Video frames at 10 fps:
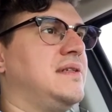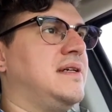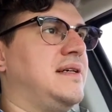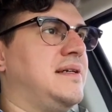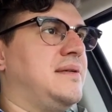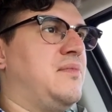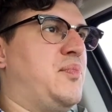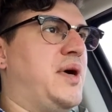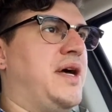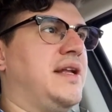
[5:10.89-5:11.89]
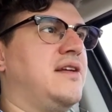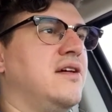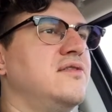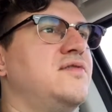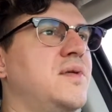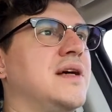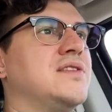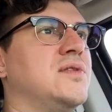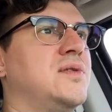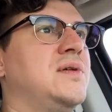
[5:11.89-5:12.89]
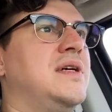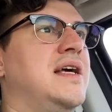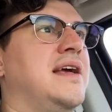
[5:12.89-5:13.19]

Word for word: Uh, but Kung Fu Hustle